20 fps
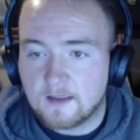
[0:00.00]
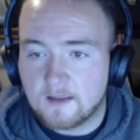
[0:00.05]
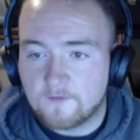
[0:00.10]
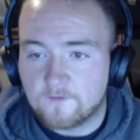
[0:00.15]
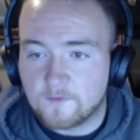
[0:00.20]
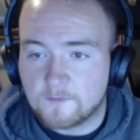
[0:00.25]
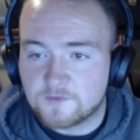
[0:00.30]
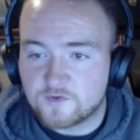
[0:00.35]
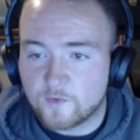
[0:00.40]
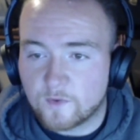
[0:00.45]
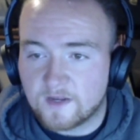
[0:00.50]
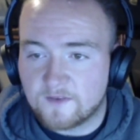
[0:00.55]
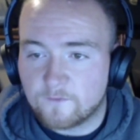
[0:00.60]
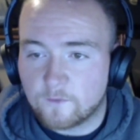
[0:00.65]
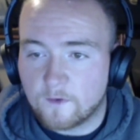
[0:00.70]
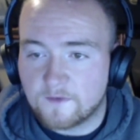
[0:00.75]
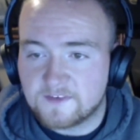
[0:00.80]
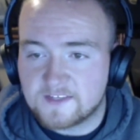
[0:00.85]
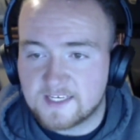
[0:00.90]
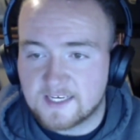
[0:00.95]
from
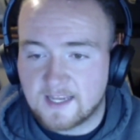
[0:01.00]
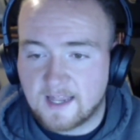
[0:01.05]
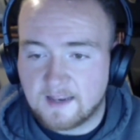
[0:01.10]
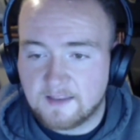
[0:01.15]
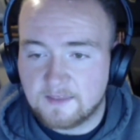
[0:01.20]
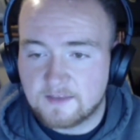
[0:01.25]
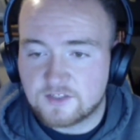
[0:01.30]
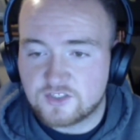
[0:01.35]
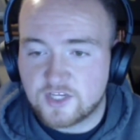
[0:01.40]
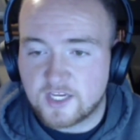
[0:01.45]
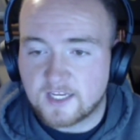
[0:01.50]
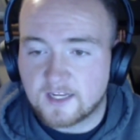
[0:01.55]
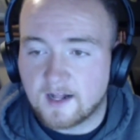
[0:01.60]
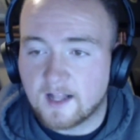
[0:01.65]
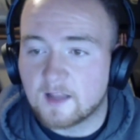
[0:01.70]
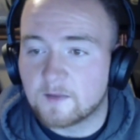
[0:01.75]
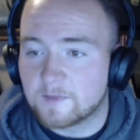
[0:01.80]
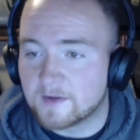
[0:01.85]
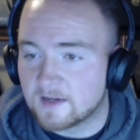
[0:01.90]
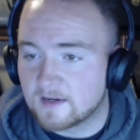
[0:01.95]
24th to 9th, Shane
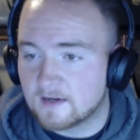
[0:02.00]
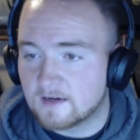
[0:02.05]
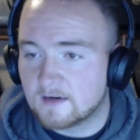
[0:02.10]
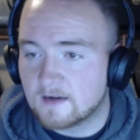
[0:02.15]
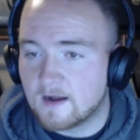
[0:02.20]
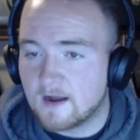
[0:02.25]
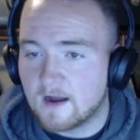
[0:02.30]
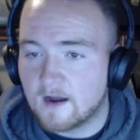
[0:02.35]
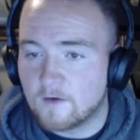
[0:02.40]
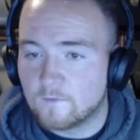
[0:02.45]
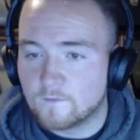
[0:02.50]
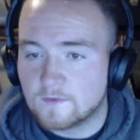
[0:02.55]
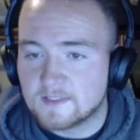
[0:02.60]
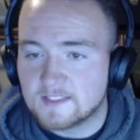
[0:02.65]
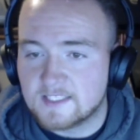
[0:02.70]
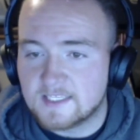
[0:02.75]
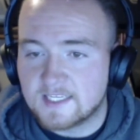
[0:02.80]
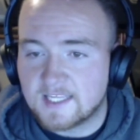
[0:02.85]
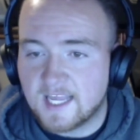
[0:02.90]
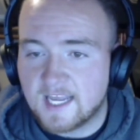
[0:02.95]
Golobic
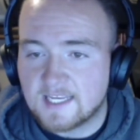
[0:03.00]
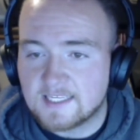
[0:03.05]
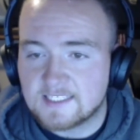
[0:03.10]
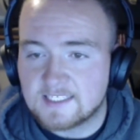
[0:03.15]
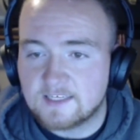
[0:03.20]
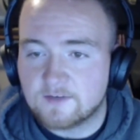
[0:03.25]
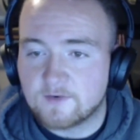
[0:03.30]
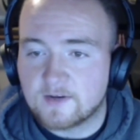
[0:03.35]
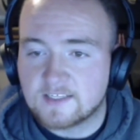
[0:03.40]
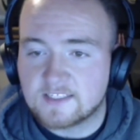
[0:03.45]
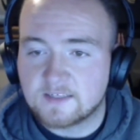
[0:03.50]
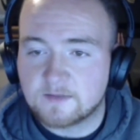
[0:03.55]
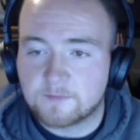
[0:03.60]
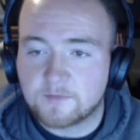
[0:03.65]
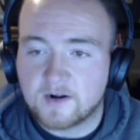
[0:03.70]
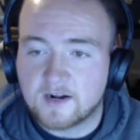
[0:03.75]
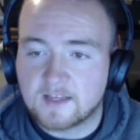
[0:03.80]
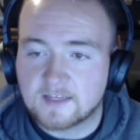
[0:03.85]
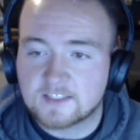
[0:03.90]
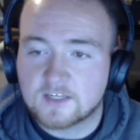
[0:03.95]
was the KSE Racing
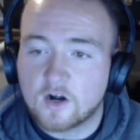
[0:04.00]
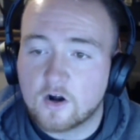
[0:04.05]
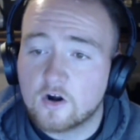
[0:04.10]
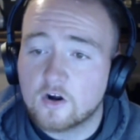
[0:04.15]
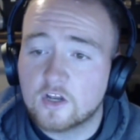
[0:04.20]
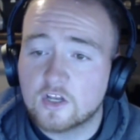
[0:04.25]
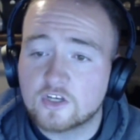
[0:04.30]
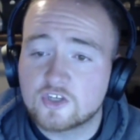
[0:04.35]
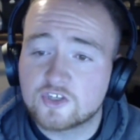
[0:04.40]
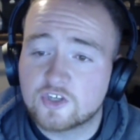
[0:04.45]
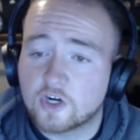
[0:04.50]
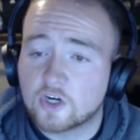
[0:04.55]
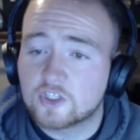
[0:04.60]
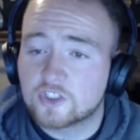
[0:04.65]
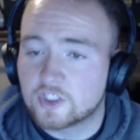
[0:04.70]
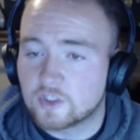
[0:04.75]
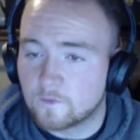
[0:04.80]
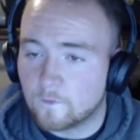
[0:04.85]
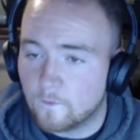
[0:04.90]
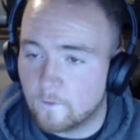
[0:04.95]
Products Hard
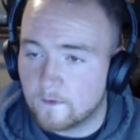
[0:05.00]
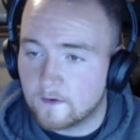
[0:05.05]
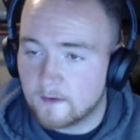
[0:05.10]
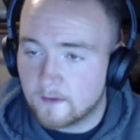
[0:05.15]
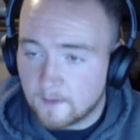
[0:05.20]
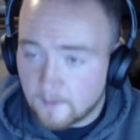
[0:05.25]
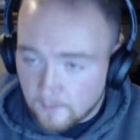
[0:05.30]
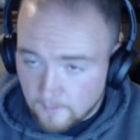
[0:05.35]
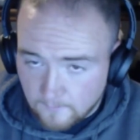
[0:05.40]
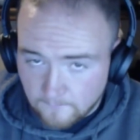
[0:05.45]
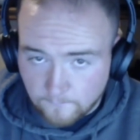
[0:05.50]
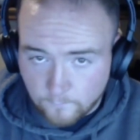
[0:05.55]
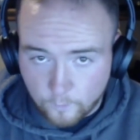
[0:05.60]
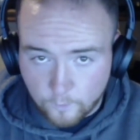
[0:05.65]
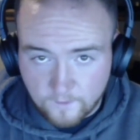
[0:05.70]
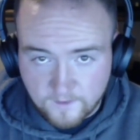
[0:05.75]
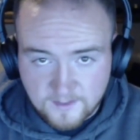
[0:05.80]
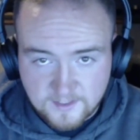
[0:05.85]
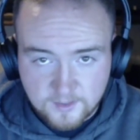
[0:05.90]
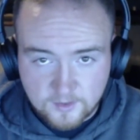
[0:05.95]
Charger Award
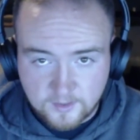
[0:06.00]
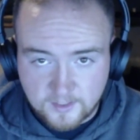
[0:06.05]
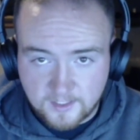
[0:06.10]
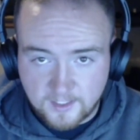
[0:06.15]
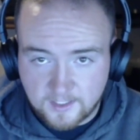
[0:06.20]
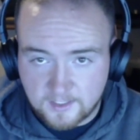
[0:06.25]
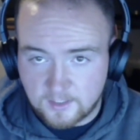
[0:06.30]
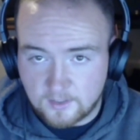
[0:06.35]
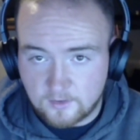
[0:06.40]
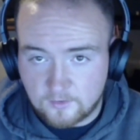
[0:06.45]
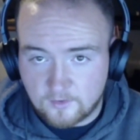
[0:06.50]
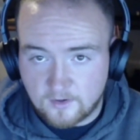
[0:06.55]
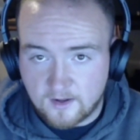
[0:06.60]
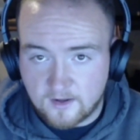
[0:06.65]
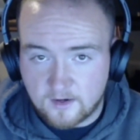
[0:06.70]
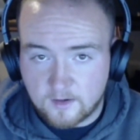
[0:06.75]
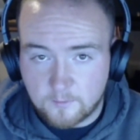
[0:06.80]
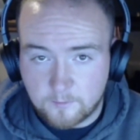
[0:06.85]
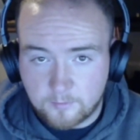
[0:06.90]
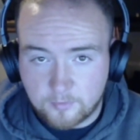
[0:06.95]
for the Turkey Night
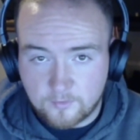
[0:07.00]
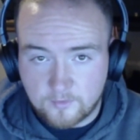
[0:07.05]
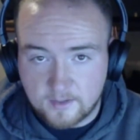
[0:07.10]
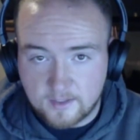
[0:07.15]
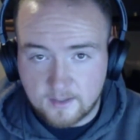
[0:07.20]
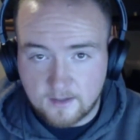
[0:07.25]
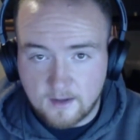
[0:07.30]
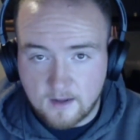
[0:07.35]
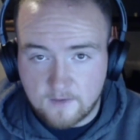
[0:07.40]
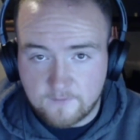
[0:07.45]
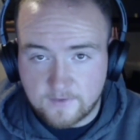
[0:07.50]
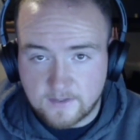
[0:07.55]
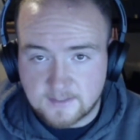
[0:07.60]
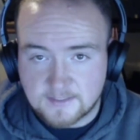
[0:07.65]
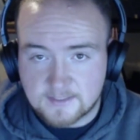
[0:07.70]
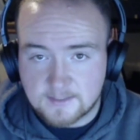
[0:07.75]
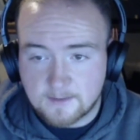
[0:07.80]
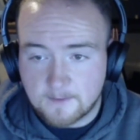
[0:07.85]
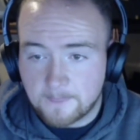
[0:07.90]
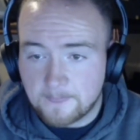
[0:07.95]
Grand Prix
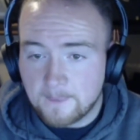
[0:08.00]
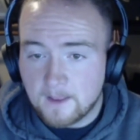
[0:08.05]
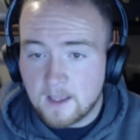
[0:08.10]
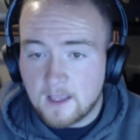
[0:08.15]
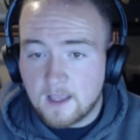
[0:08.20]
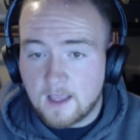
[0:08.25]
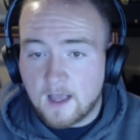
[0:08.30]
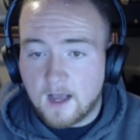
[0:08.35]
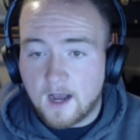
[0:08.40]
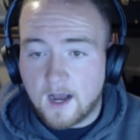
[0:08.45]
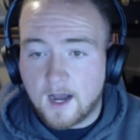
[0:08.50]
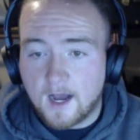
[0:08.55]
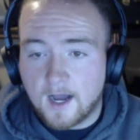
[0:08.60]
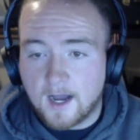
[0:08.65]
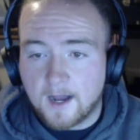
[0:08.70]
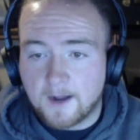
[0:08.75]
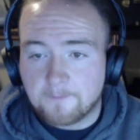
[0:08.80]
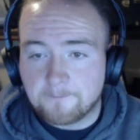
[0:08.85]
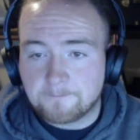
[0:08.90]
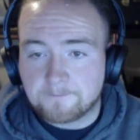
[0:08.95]
event.
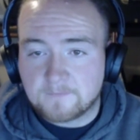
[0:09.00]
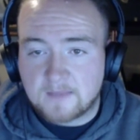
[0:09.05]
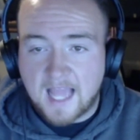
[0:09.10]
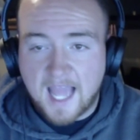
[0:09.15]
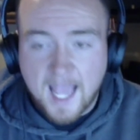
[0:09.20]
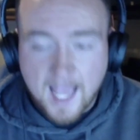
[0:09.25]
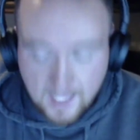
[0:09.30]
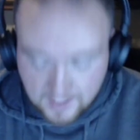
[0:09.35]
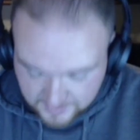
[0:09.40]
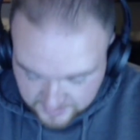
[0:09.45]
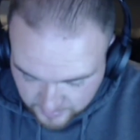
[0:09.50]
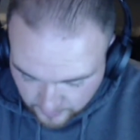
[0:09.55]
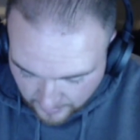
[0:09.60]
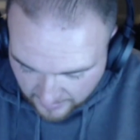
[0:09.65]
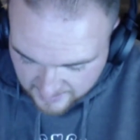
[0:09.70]
So